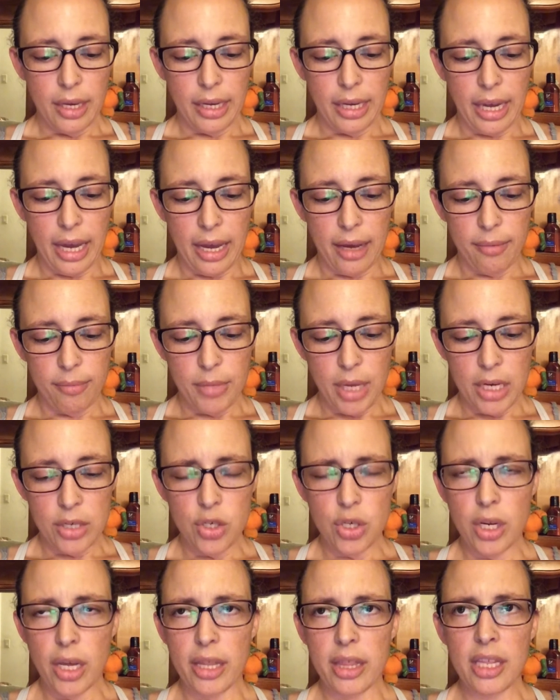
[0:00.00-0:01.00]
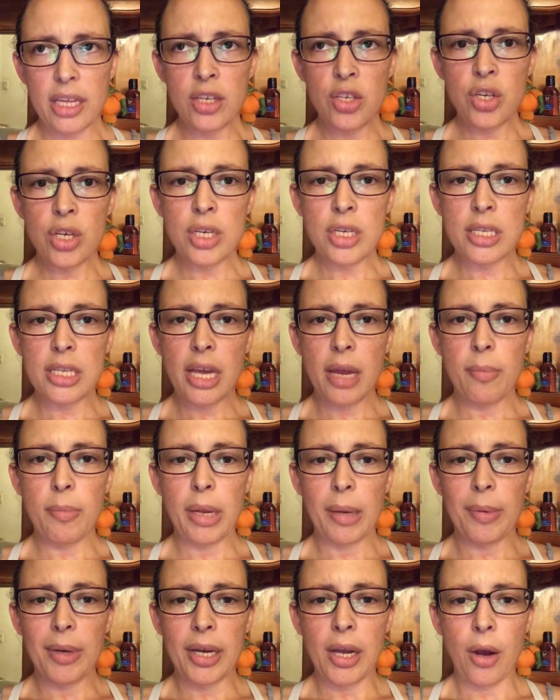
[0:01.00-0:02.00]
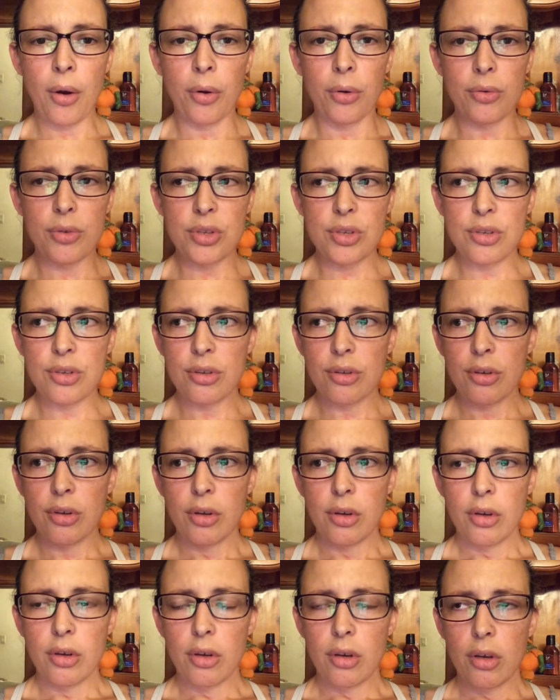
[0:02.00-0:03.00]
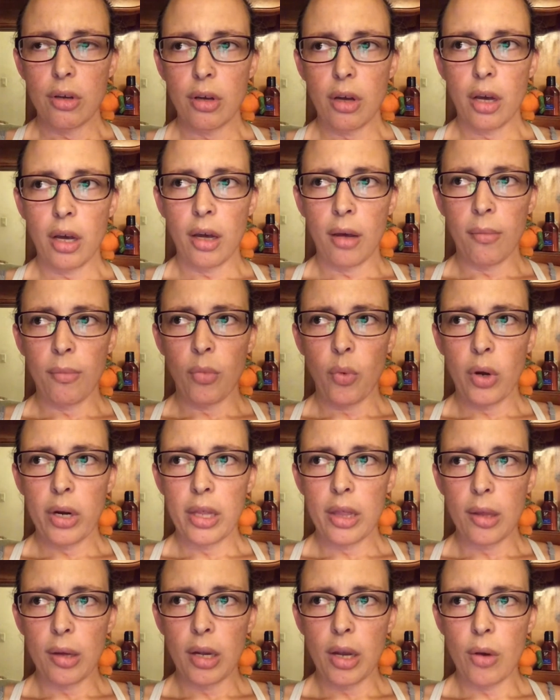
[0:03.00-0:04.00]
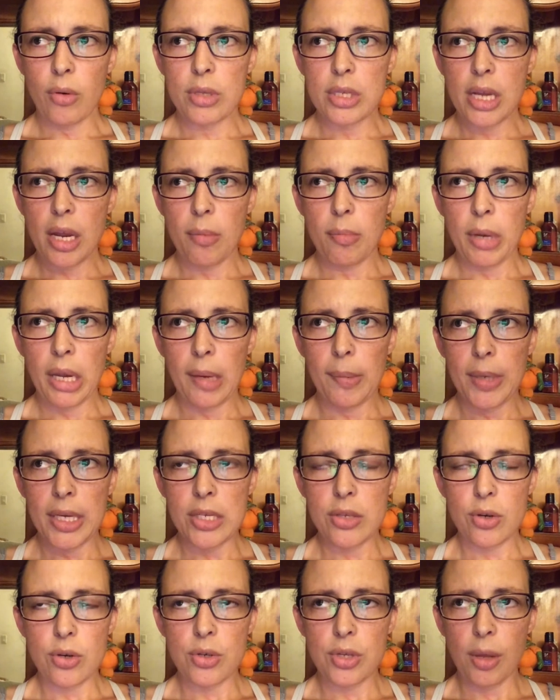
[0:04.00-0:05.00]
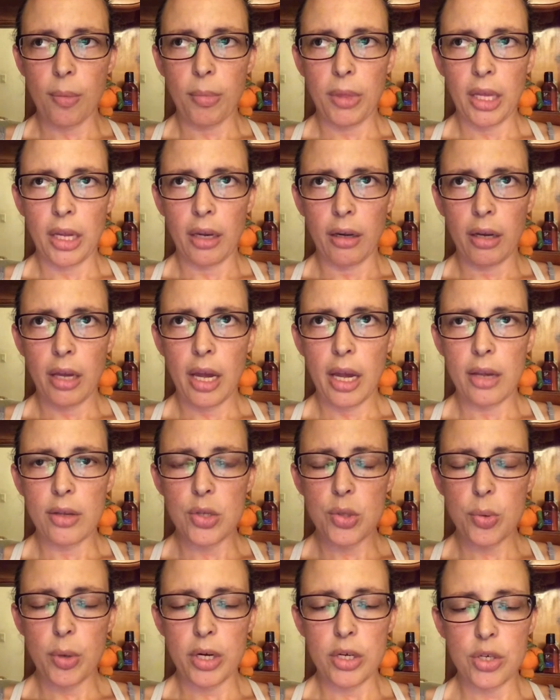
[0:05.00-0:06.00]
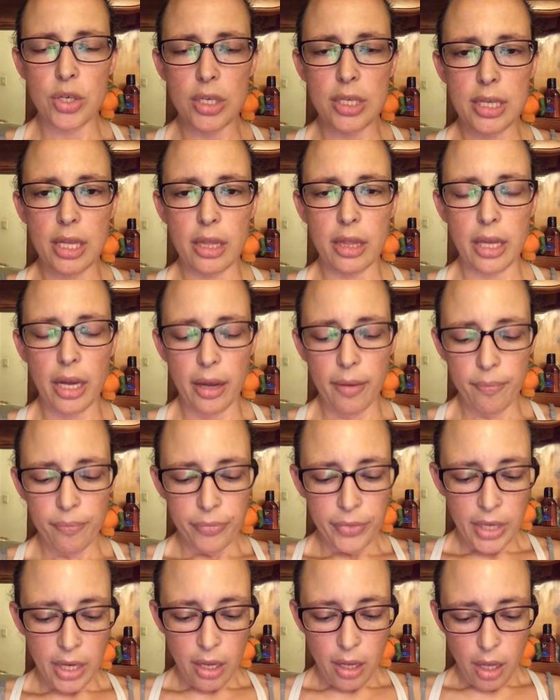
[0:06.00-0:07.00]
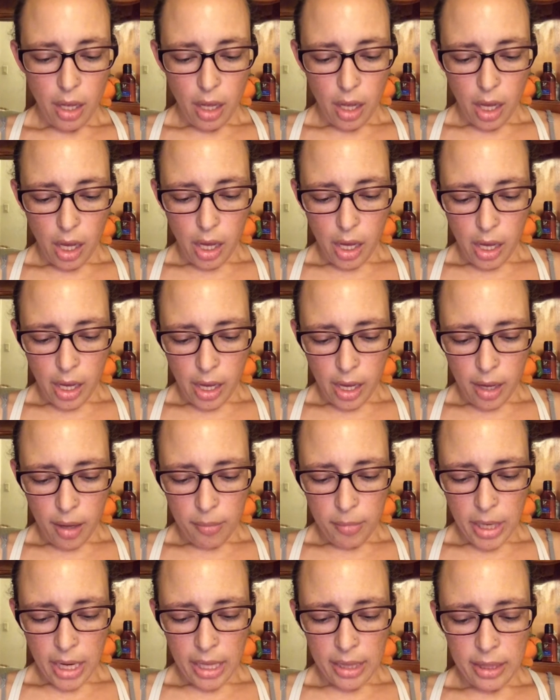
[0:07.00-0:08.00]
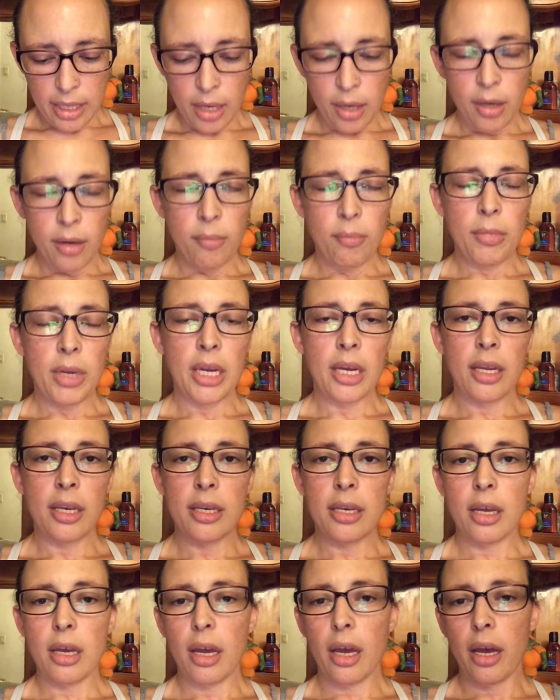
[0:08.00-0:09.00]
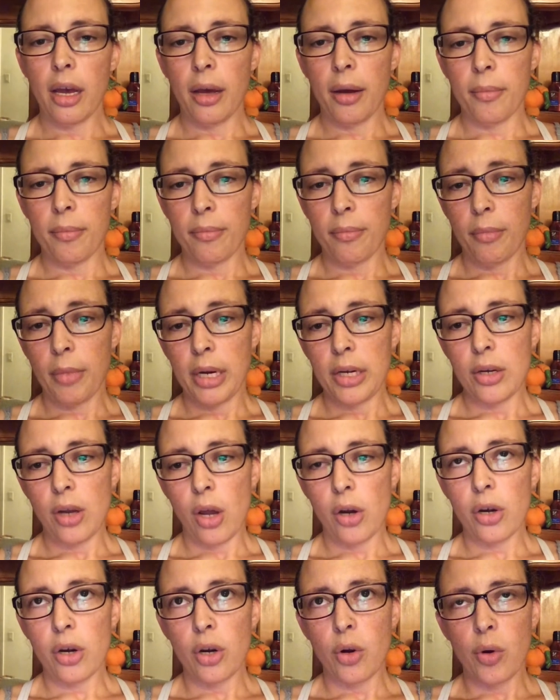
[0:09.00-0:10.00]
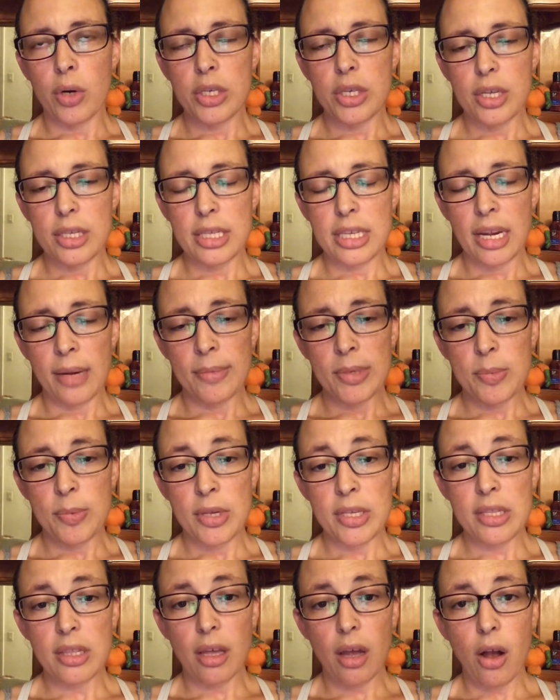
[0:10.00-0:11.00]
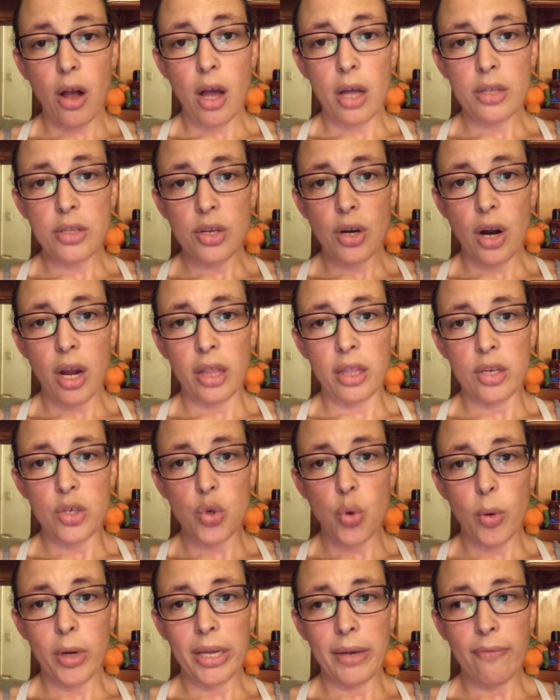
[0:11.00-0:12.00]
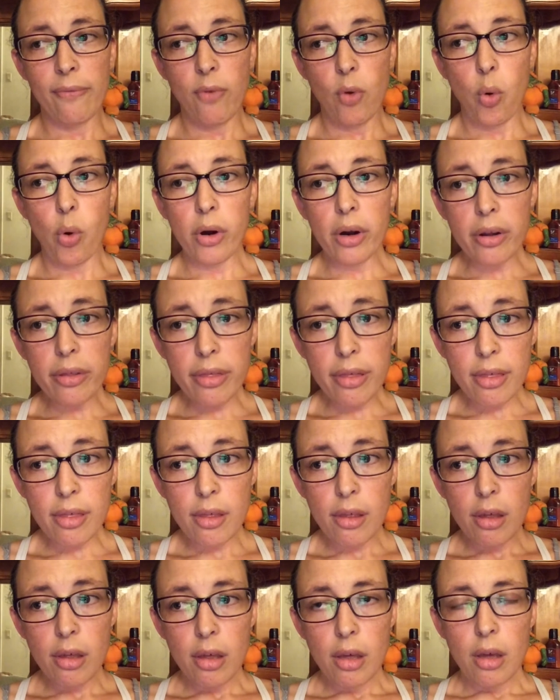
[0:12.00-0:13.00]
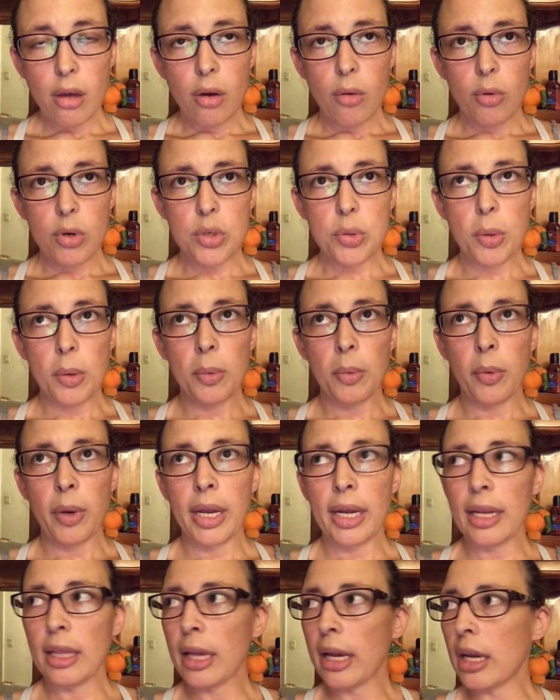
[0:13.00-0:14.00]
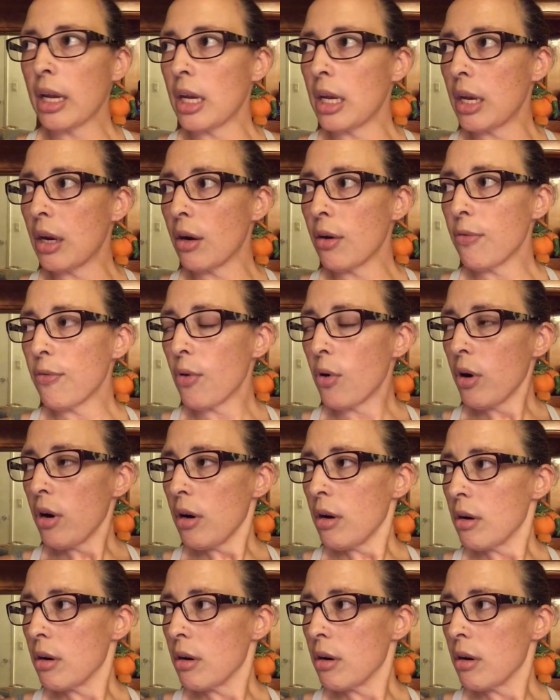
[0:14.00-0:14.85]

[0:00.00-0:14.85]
Yeah, and I think she just had baby goats. One of the goats had babies or something. I swear she said that. And then me and my daughter are going to Sam Smith's concert on the 24th, which we've been waiting like a year for.